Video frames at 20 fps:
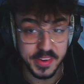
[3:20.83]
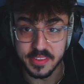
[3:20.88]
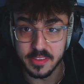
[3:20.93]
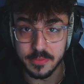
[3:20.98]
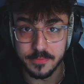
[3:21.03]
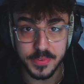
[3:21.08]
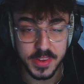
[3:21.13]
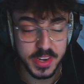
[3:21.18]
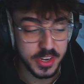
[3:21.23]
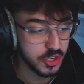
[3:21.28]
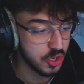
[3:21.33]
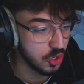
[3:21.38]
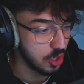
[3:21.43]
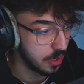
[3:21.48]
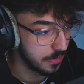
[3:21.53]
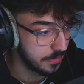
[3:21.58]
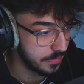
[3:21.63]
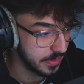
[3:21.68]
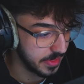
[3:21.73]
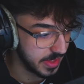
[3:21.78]
And then to finish
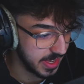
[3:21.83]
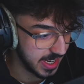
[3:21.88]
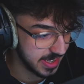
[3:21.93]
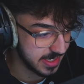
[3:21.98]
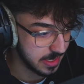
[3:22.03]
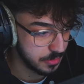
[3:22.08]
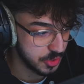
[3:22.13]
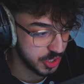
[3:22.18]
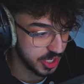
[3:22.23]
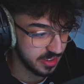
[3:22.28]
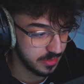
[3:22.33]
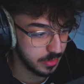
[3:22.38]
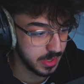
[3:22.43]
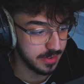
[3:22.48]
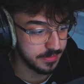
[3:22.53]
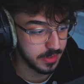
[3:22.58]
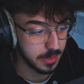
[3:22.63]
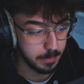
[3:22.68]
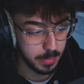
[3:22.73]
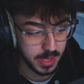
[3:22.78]
off the SMGs,
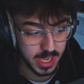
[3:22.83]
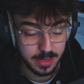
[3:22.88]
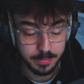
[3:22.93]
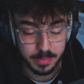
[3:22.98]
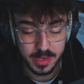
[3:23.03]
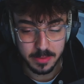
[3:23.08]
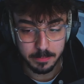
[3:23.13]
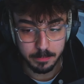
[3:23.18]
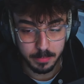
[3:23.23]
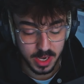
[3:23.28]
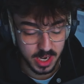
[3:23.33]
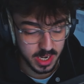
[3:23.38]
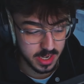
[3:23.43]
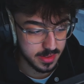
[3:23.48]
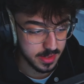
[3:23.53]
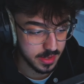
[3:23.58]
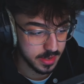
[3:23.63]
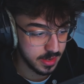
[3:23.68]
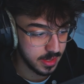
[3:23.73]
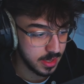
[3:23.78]
we have the
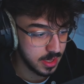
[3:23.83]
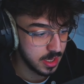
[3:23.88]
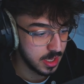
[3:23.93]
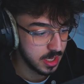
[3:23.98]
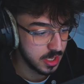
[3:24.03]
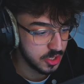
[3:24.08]
PP-Bizon